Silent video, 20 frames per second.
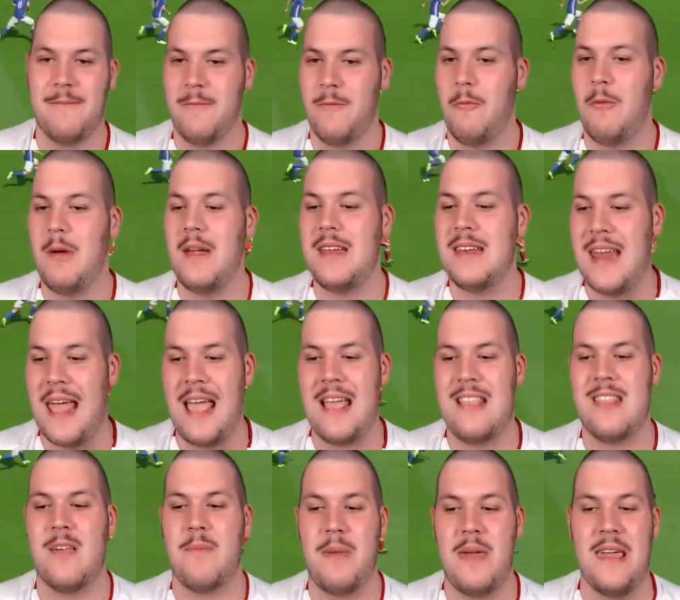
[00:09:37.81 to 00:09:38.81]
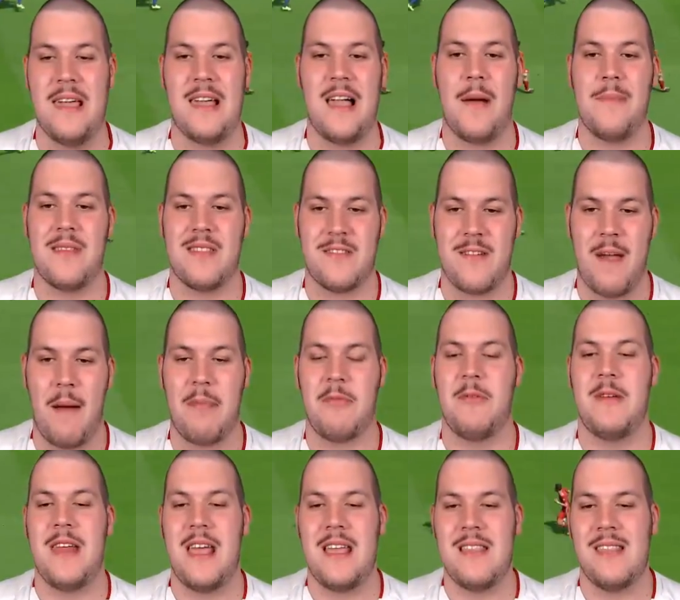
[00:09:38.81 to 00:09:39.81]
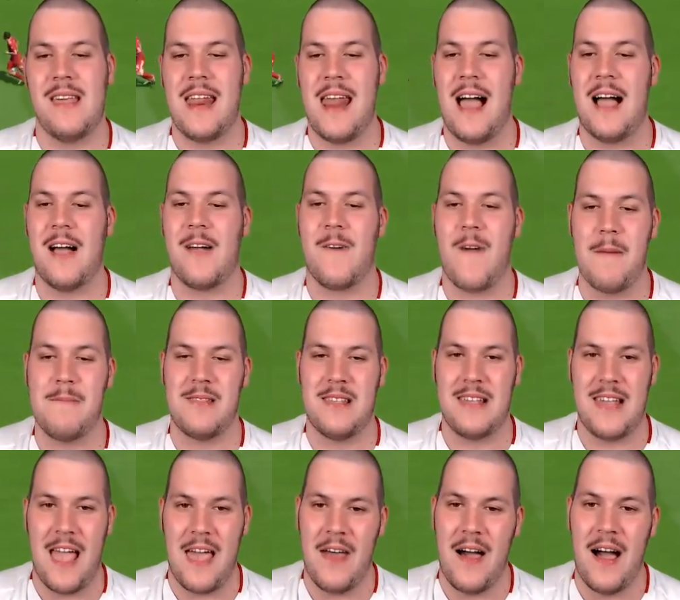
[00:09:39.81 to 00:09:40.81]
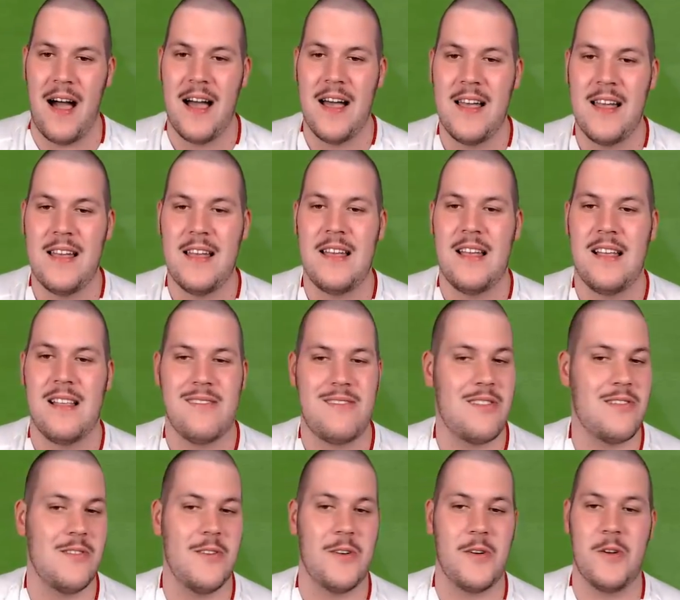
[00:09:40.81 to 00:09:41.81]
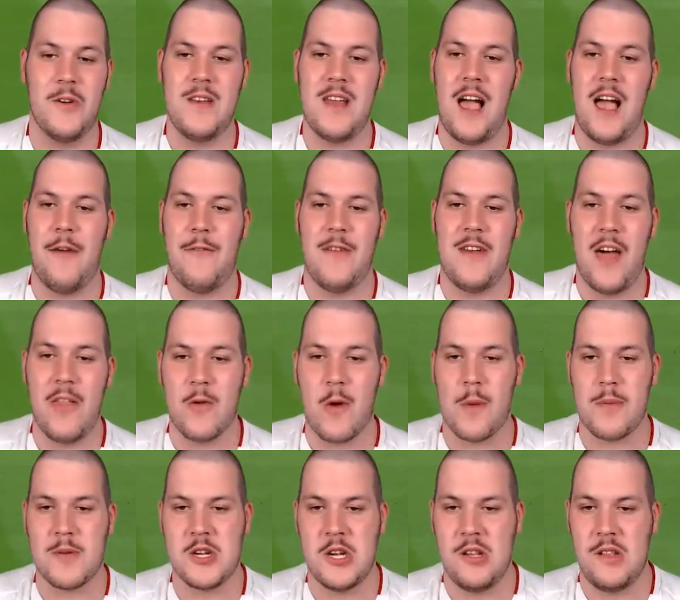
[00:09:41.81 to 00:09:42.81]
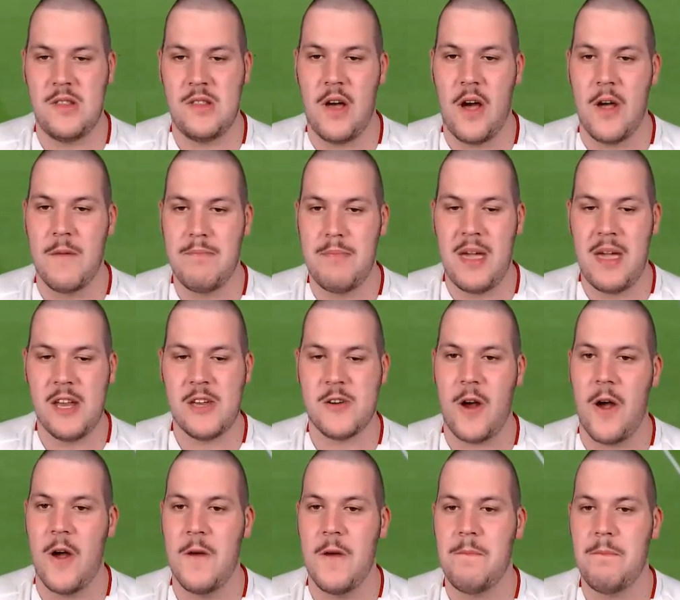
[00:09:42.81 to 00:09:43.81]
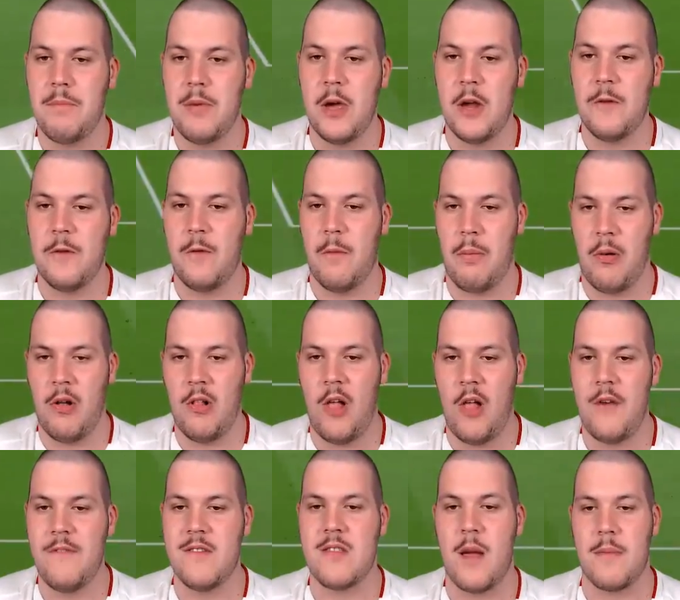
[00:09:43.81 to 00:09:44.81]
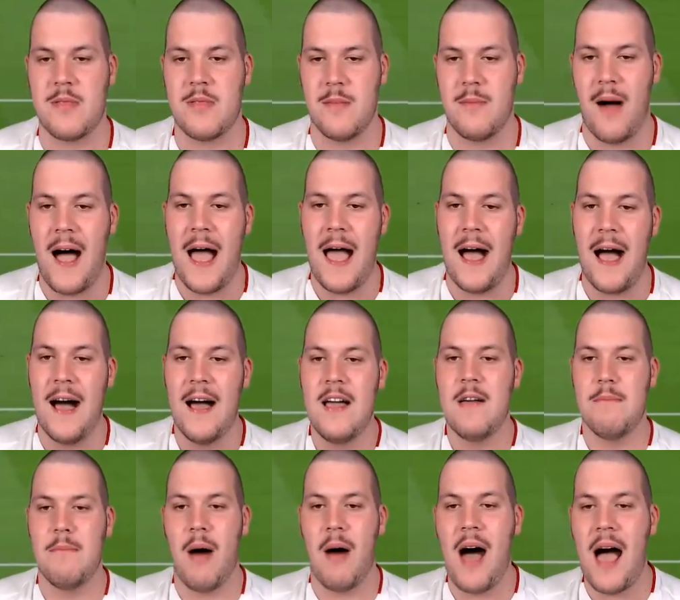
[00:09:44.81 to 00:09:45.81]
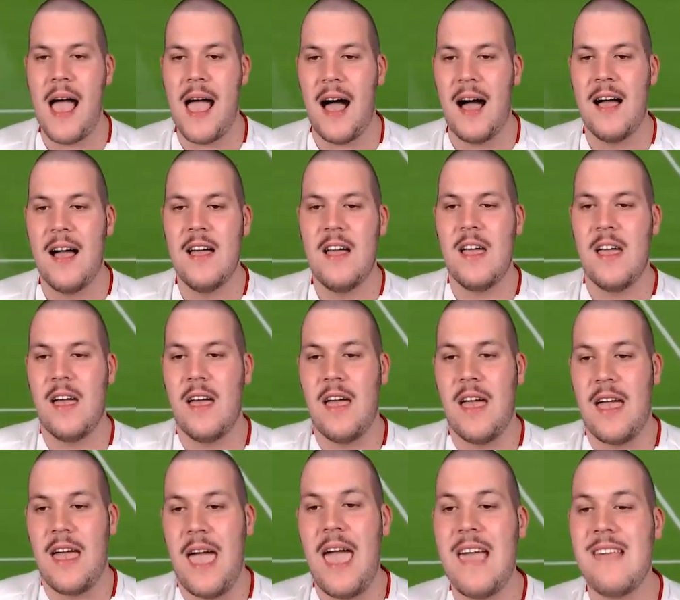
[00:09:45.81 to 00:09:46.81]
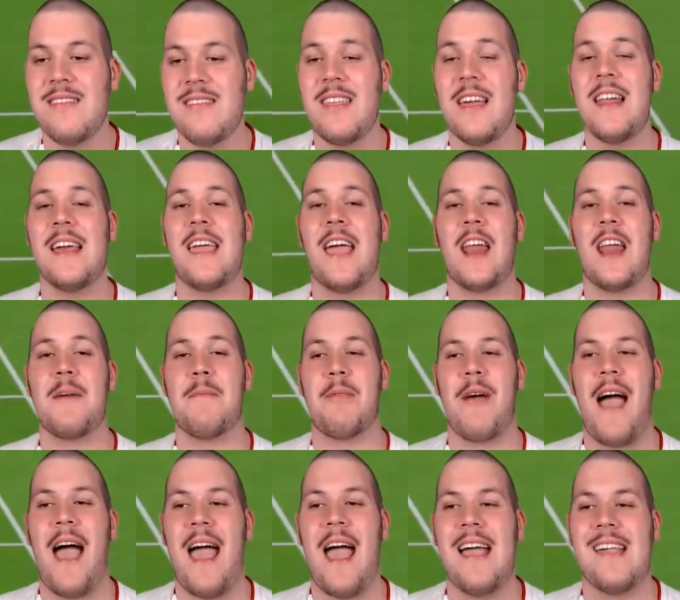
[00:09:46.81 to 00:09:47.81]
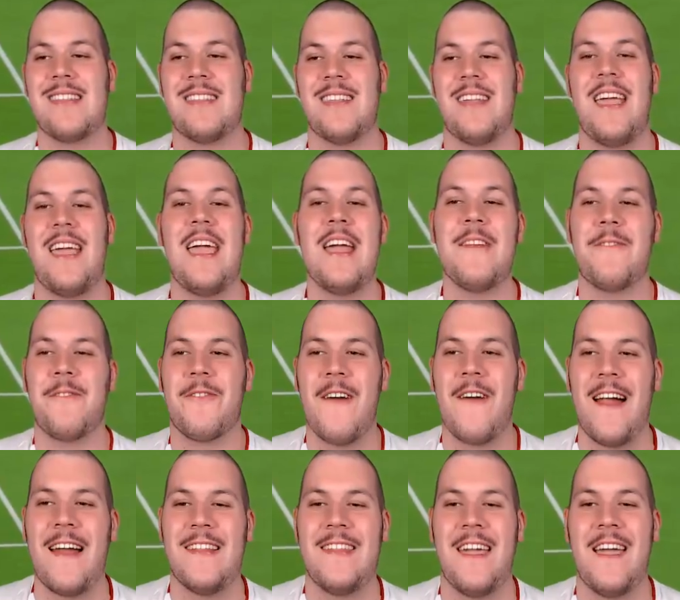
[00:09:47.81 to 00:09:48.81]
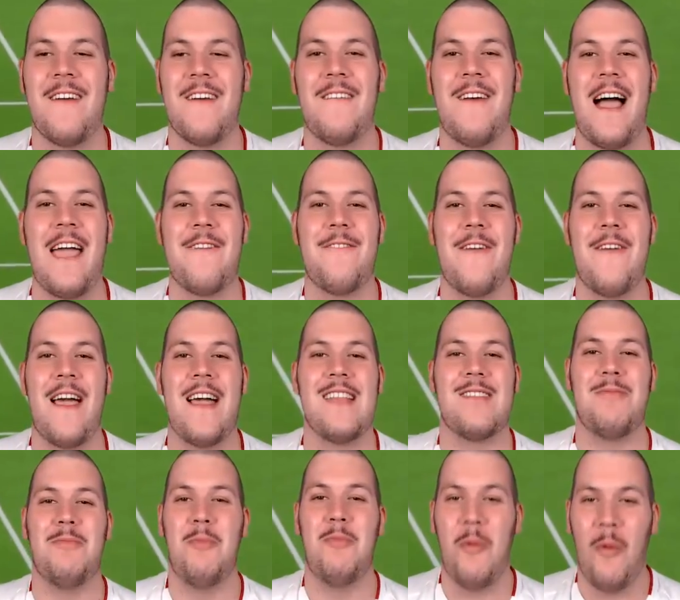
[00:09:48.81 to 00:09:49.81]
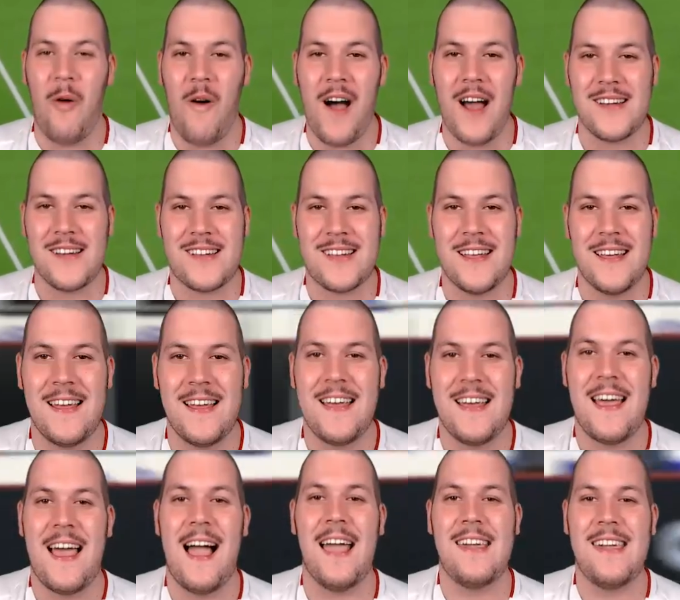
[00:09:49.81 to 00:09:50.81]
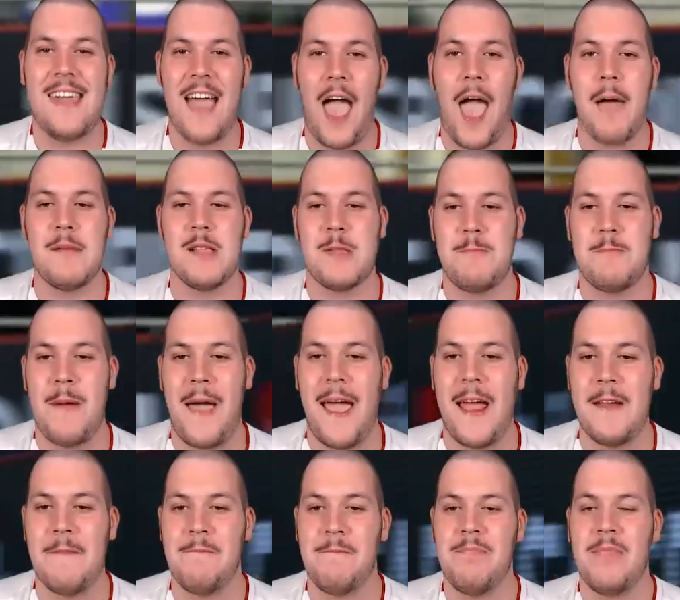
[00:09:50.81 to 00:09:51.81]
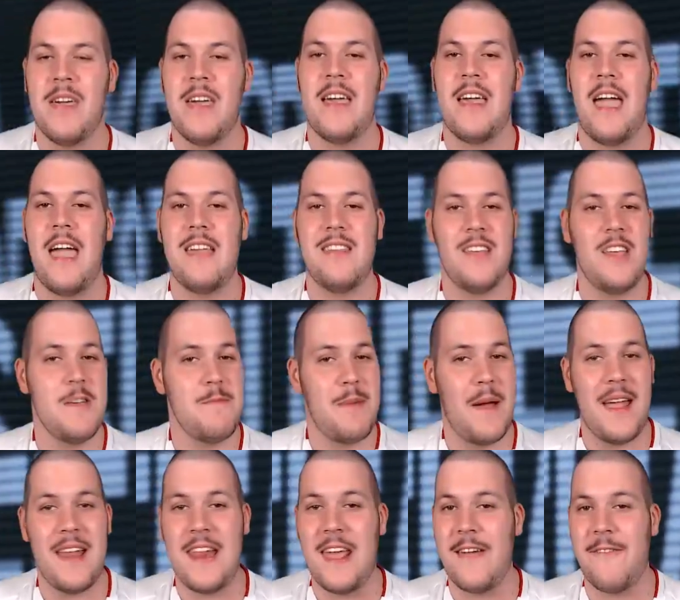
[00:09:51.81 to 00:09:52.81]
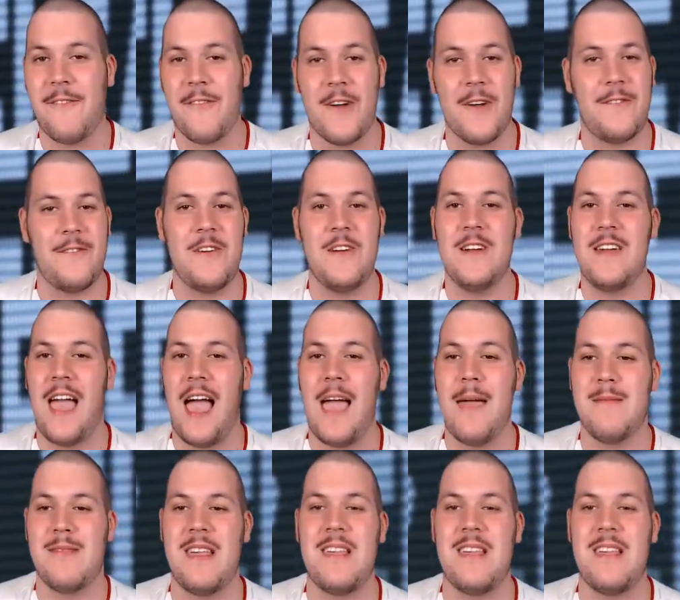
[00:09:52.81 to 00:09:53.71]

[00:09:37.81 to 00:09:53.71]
we need to pick up the scraps. We need to get our crap together. It's just not good enough. Another opportunity, though. Mitro, beautiful ball over the top to Meyer. Meyer, he's going to get a brace in front of the away fans. What a game it's been. He's only been here for a few games. He's